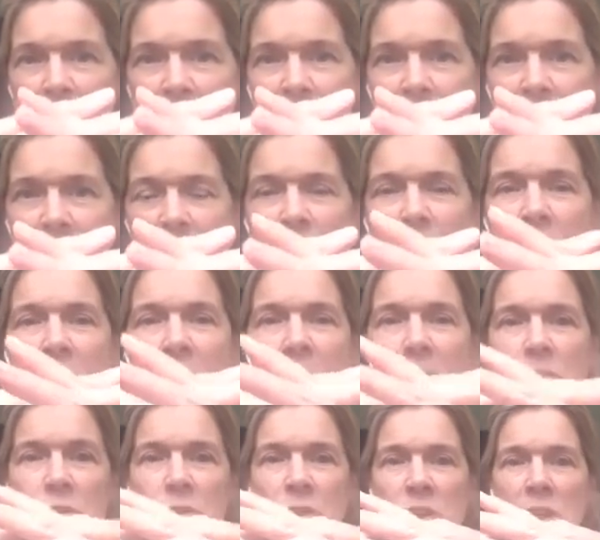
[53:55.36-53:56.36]
looking
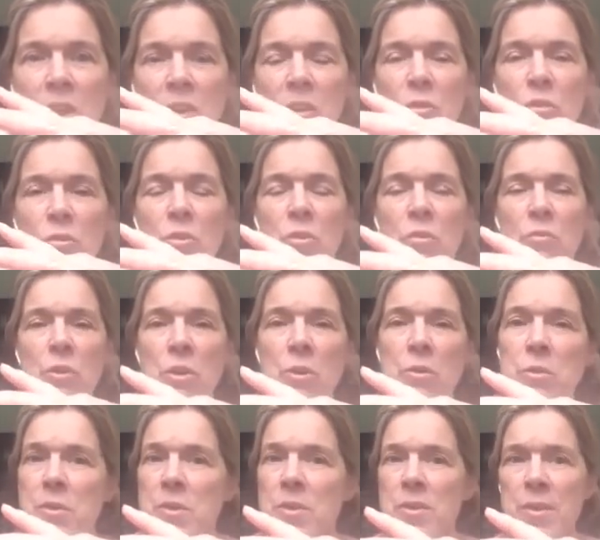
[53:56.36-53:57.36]
after each other through the
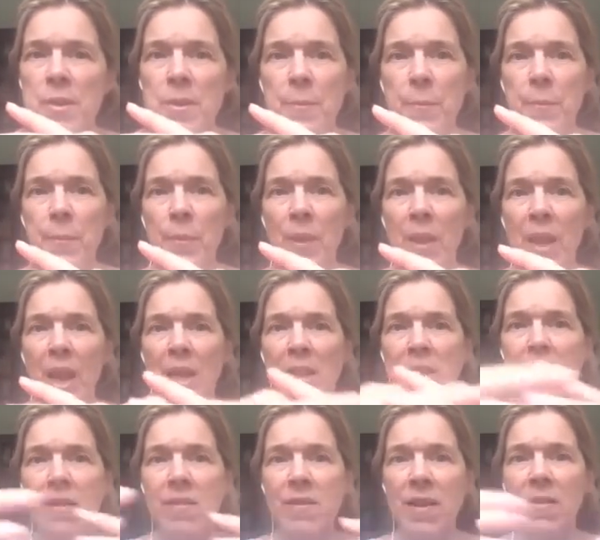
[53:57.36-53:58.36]
roots, and
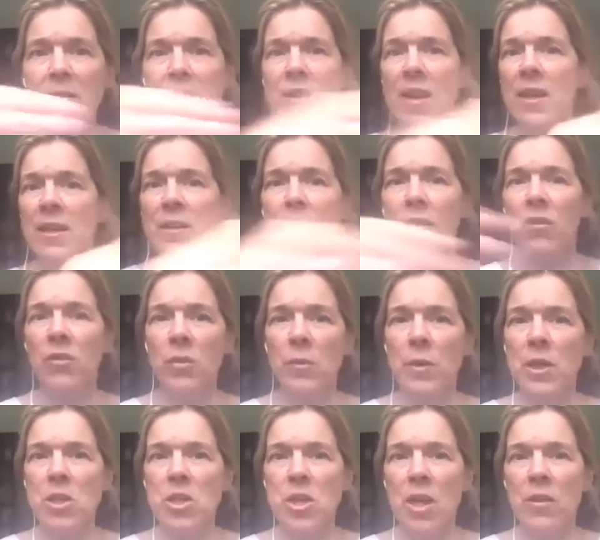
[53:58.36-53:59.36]
they send signals to
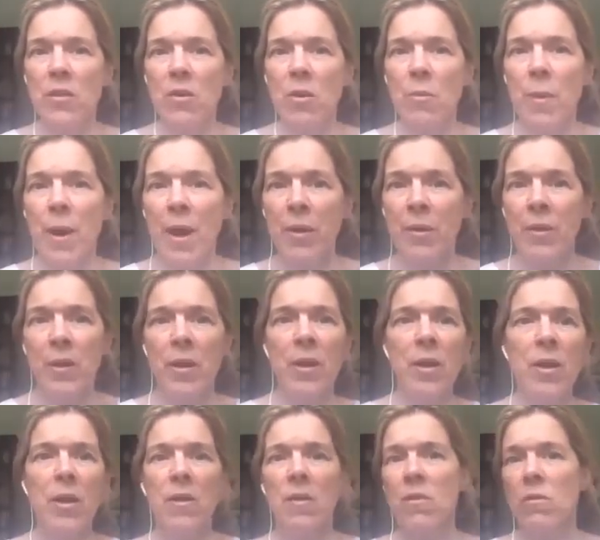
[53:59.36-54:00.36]
each other about
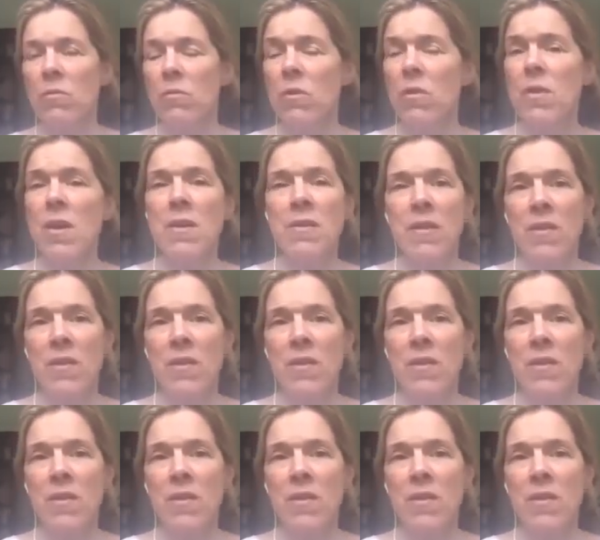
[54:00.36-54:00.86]
diseases